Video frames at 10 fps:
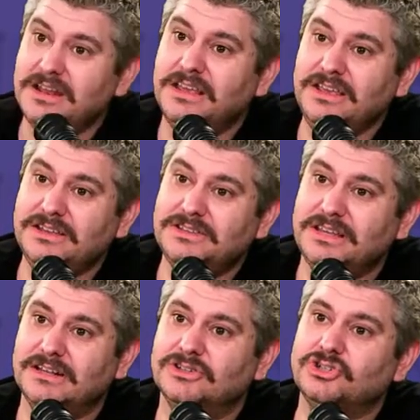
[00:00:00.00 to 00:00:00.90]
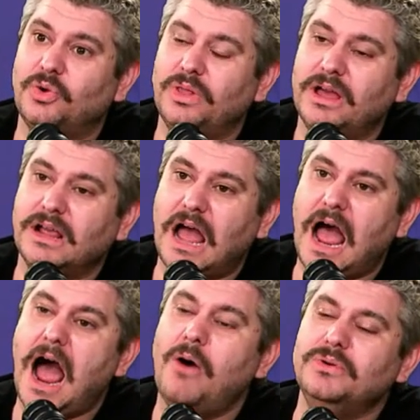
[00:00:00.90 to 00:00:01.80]
a guillotine. So, like,
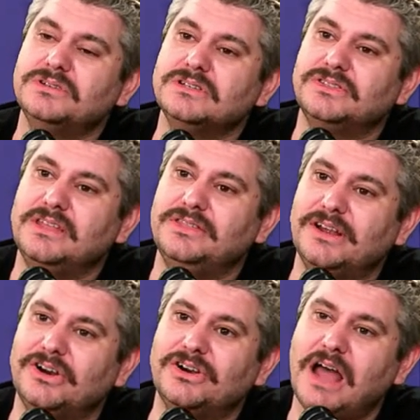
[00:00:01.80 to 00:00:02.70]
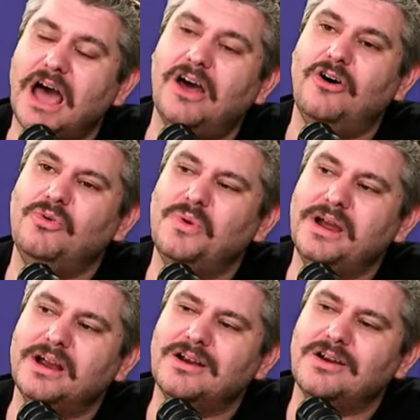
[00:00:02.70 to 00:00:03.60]
how is it that they're not
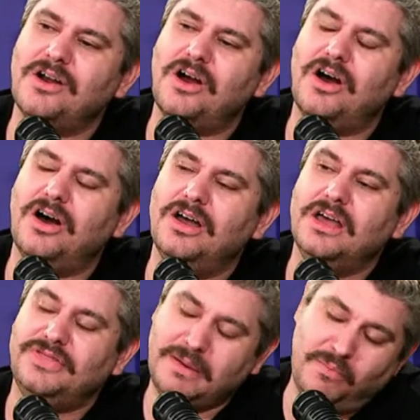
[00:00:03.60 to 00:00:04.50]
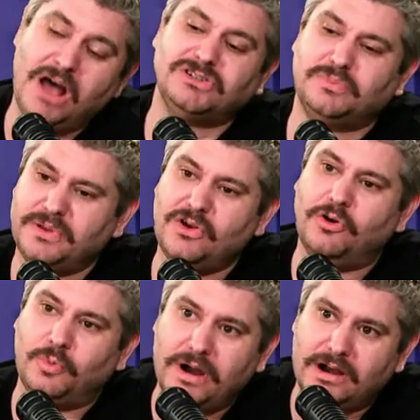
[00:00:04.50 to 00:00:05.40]
aware? They must be
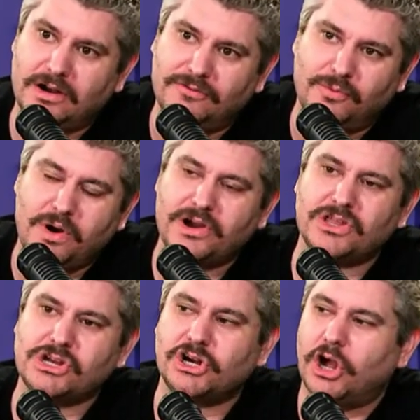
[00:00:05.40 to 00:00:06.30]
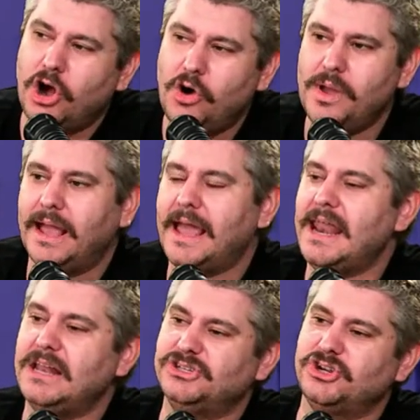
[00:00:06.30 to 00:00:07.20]
aware of where they're going. And
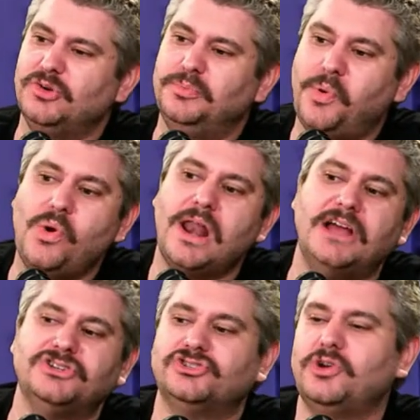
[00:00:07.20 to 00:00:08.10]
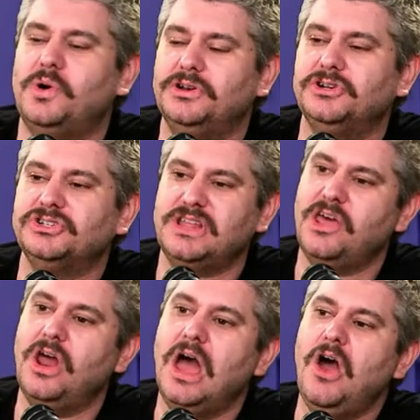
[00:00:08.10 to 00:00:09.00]
at a certain point, I just don't
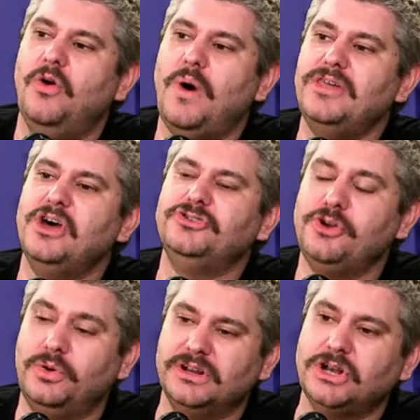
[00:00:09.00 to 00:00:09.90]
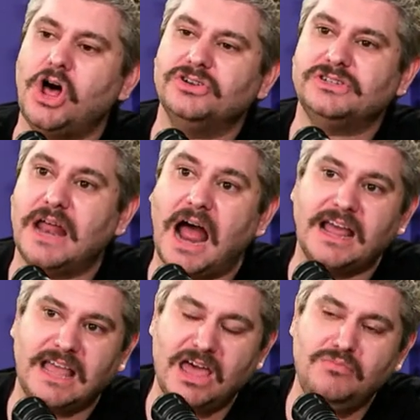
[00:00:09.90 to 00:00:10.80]
understand why they don't acknowledge that I
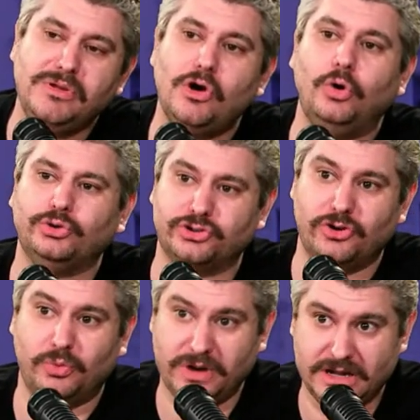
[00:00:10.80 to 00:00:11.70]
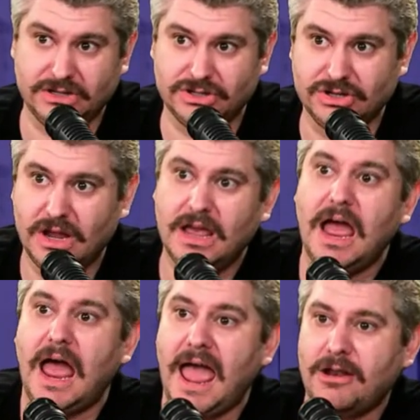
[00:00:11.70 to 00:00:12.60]
can be ultra rich.
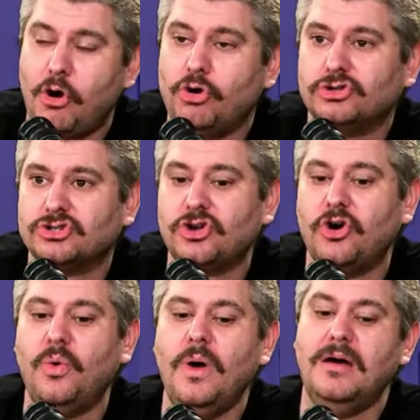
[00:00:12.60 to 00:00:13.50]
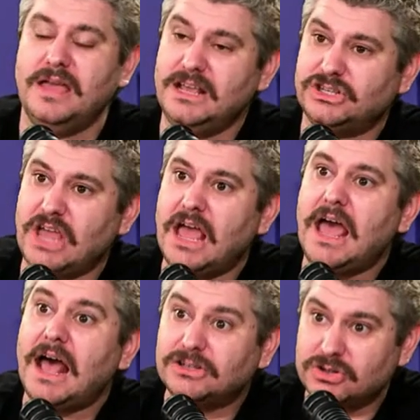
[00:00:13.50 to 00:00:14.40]
And also, it's
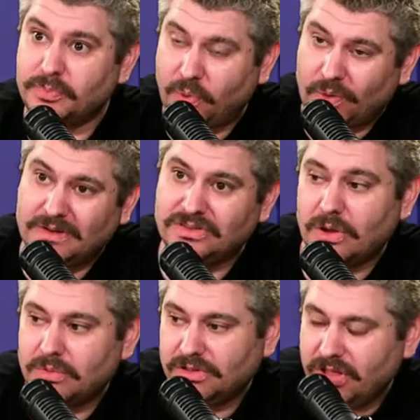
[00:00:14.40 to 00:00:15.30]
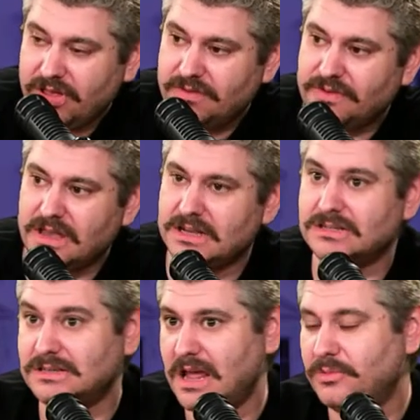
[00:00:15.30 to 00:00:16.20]
as important that we live in a
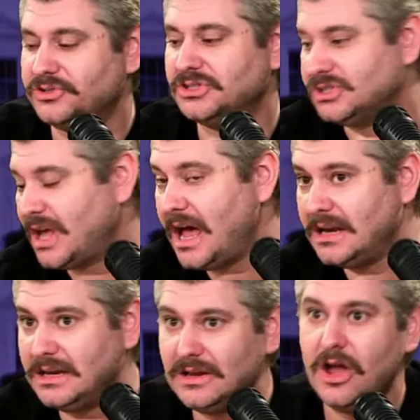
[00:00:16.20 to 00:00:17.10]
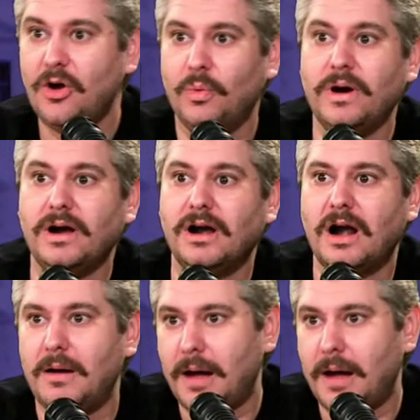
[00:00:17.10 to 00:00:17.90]
stable society where